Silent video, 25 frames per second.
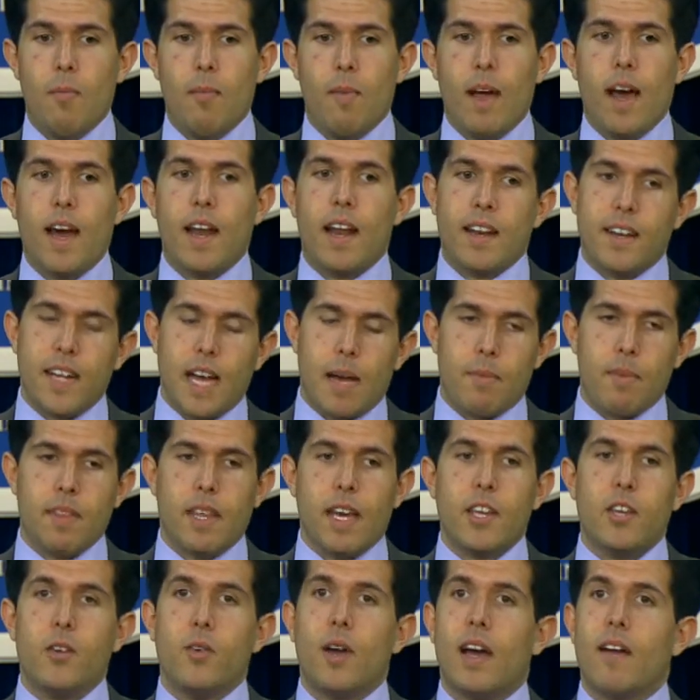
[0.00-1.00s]
And on top of
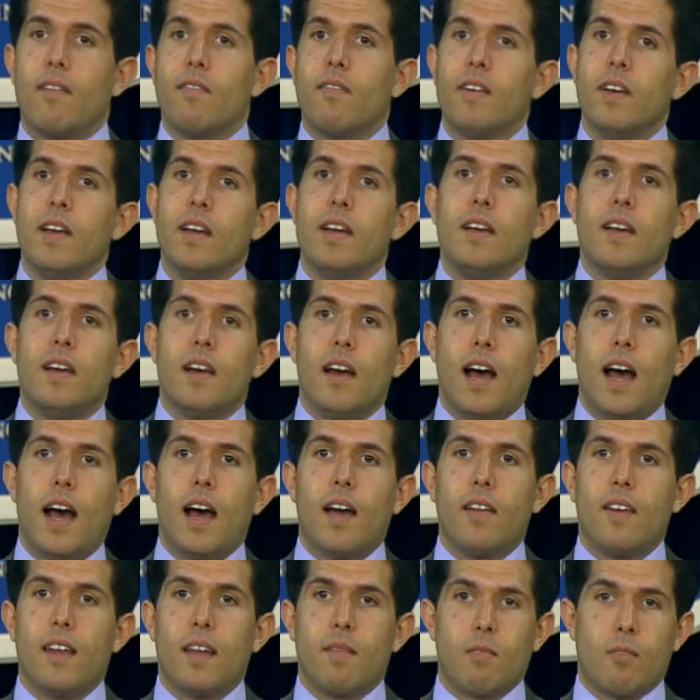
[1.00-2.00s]
that, you have
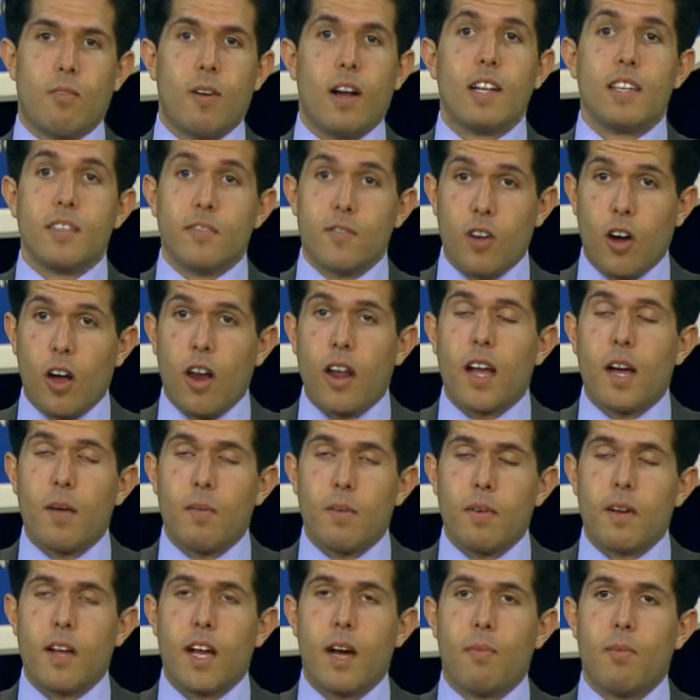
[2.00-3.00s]
Democrats have caught a
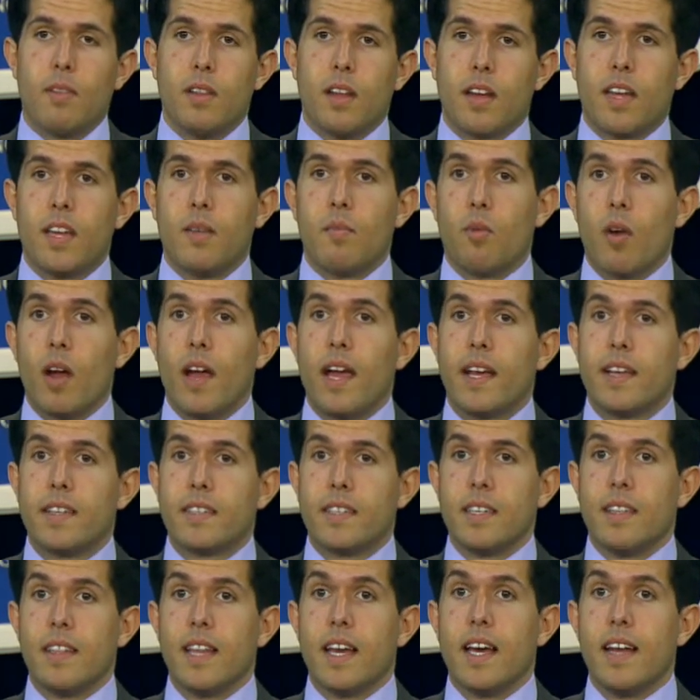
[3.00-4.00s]
couple lucky breaks
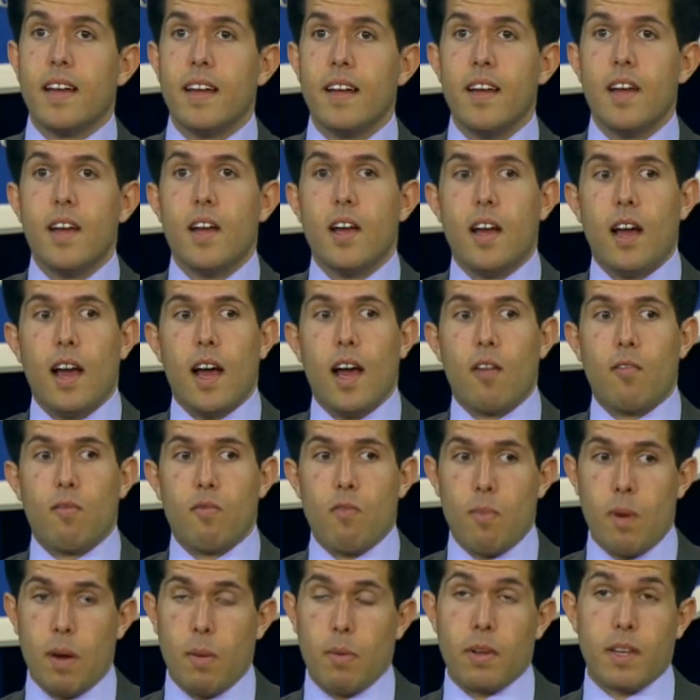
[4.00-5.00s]
in that
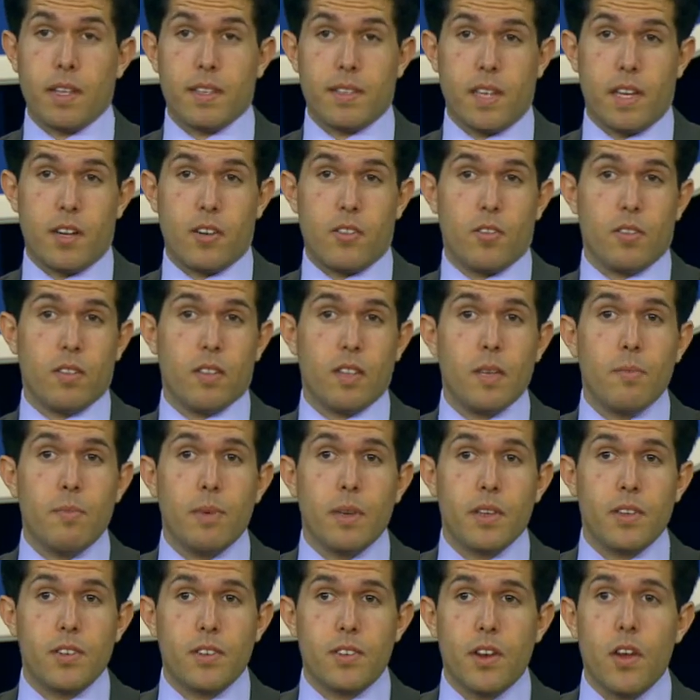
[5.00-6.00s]
Republican Senator
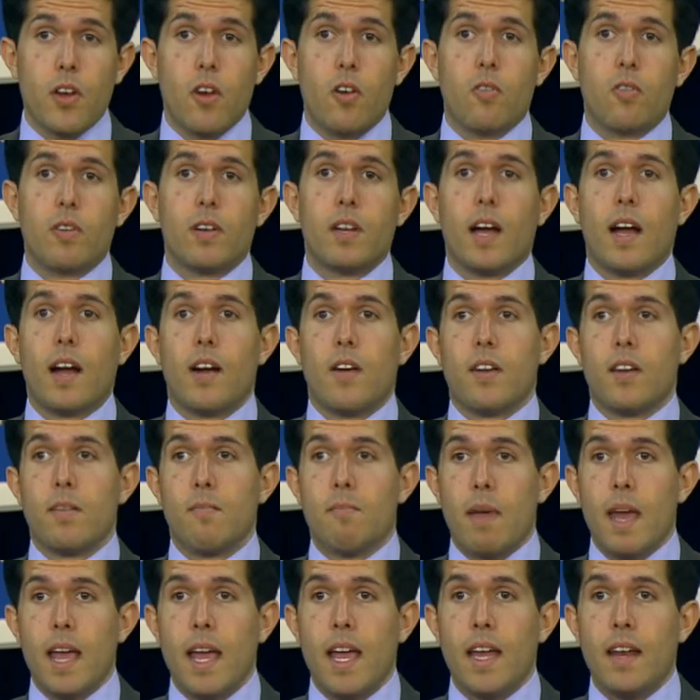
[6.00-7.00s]
Olympia Snowe retired in
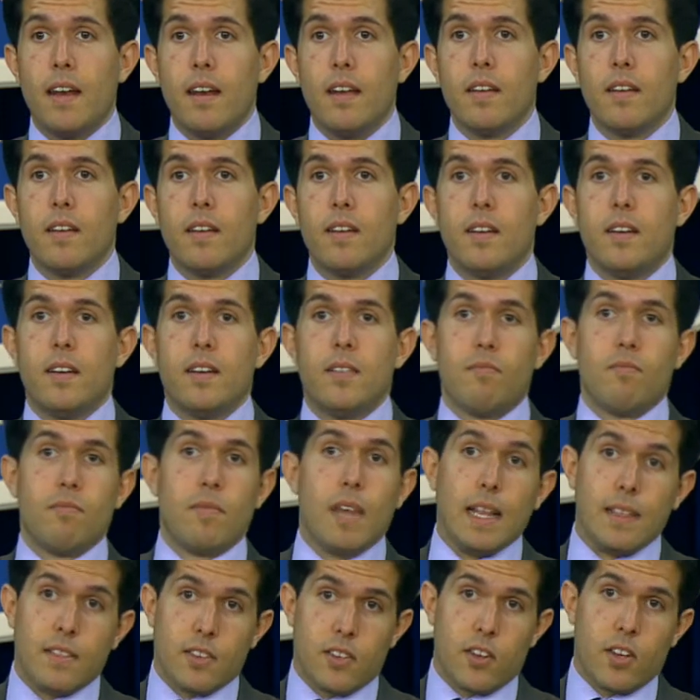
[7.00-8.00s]
Maine.
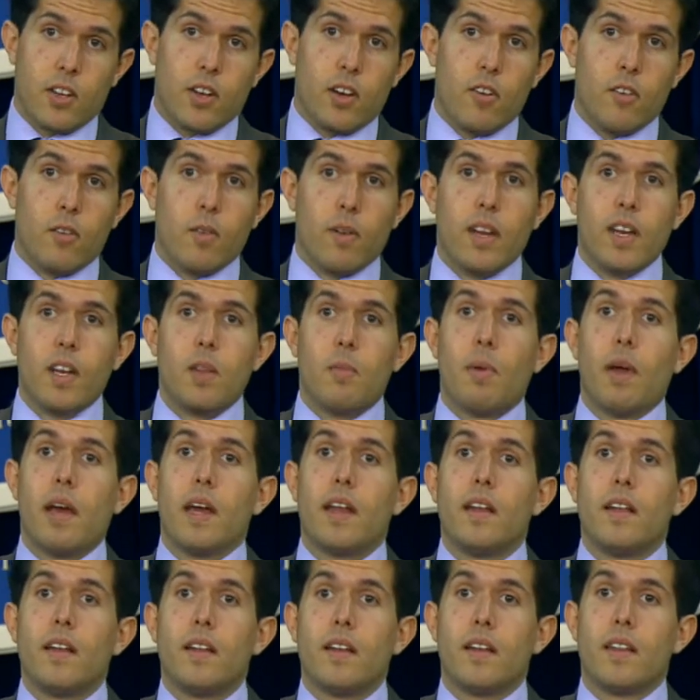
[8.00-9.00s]
That's going to go to an
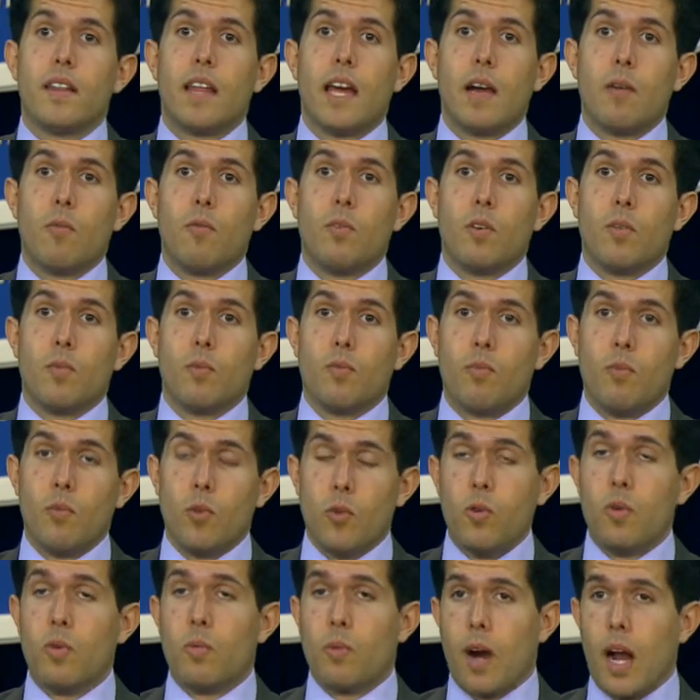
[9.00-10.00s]
independent
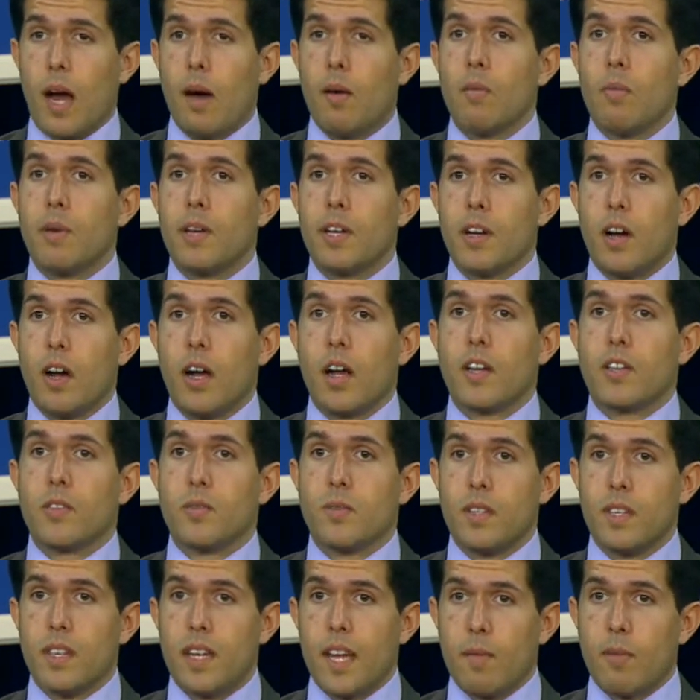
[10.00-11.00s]
who will probably caucus
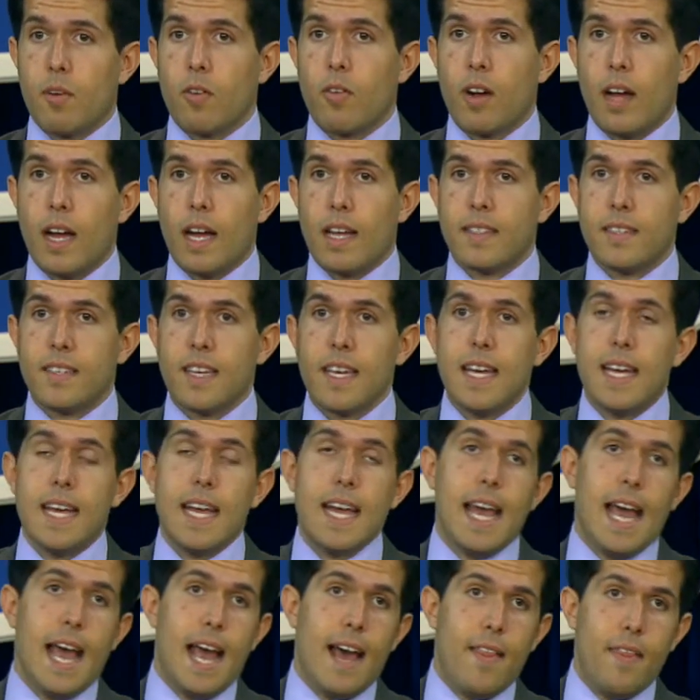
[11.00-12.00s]
with the Democrats.
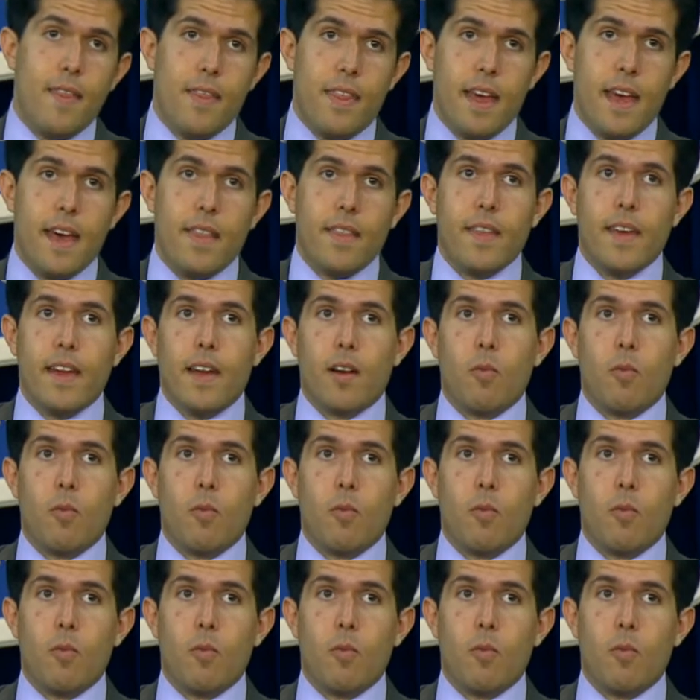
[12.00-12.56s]
And then